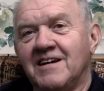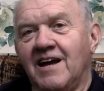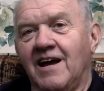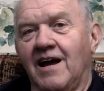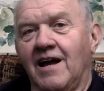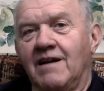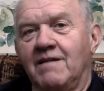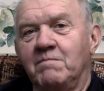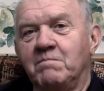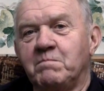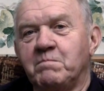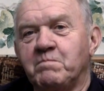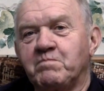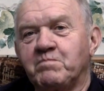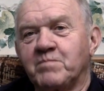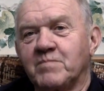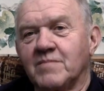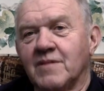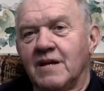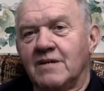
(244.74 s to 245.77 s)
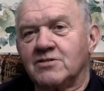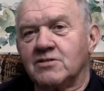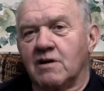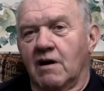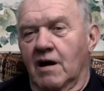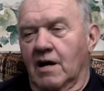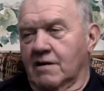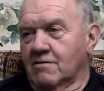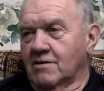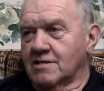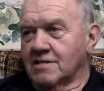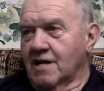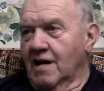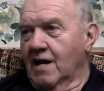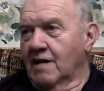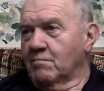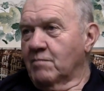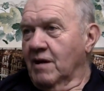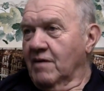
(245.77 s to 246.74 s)
And so, of course,
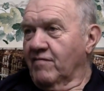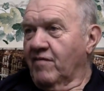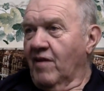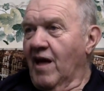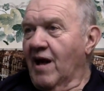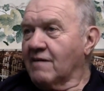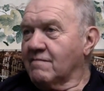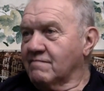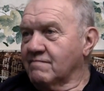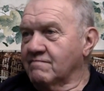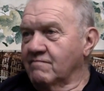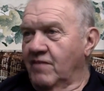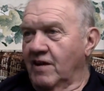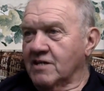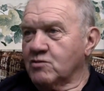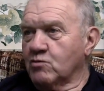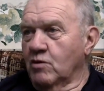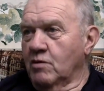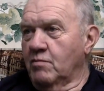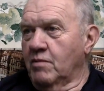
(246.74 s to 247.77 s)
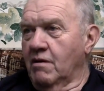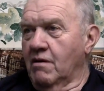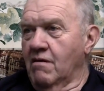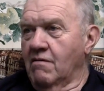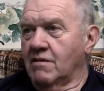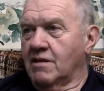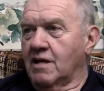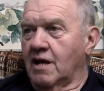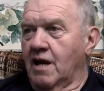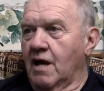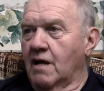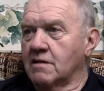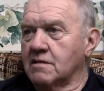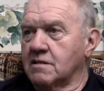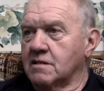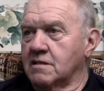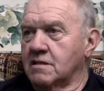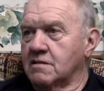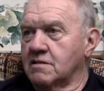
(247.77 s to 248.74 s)
I had my flak vest with me and everything
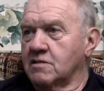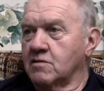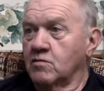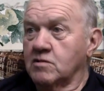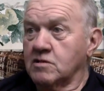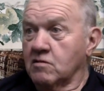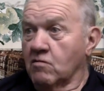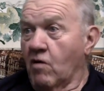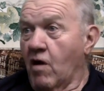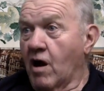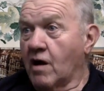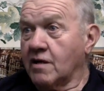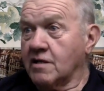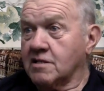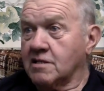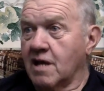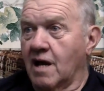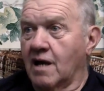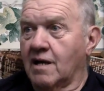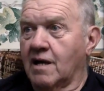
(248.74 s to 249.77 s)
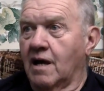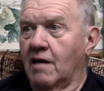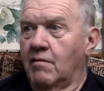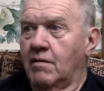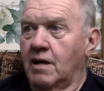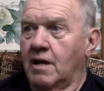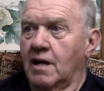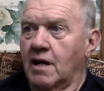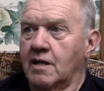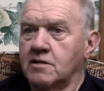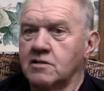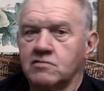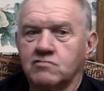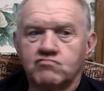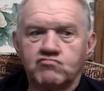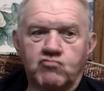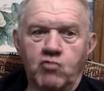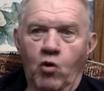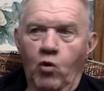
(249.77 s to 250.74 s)
else, and as soon as the rockets started coming out, I
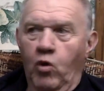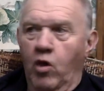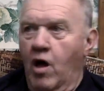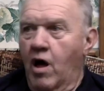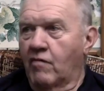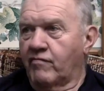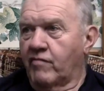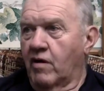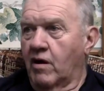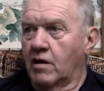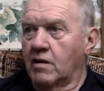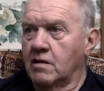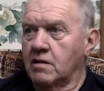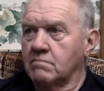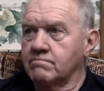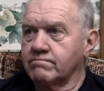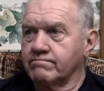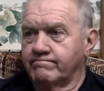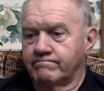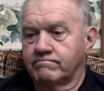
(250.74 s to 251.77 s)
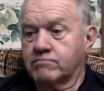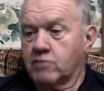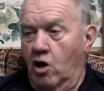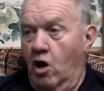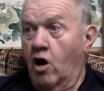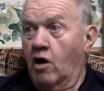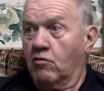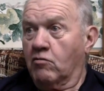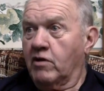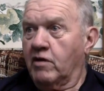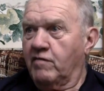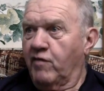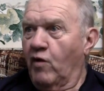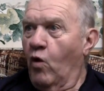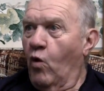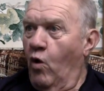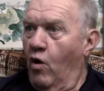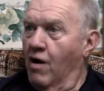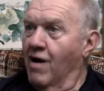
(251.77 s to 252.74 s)
just rolled off onto the concrete
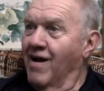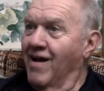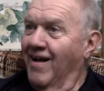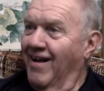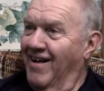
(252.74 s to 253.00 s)
floor.